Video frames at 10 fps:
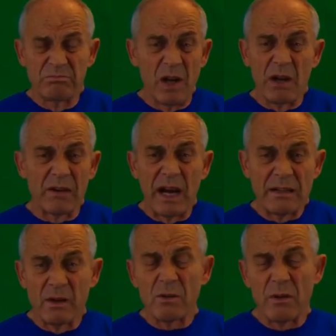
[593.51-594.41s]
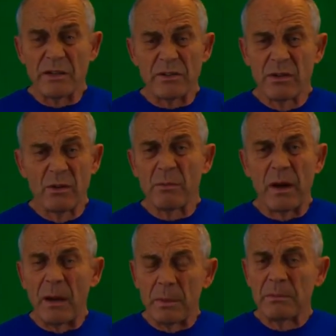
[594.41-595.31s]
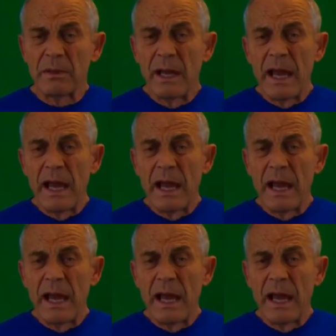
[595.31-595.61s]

all right, no question, no problem,